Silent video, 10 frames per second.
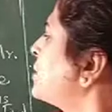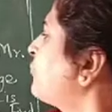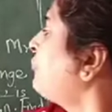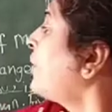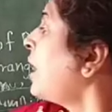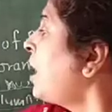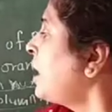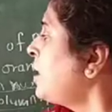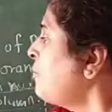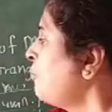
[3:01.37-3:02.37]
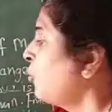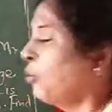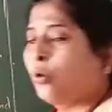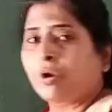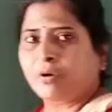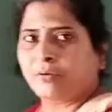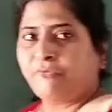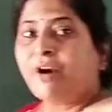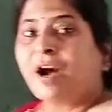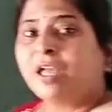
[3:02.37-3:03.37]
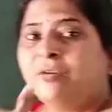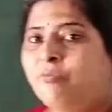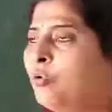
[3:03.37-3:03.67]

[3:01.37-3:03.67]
is 5 more. 5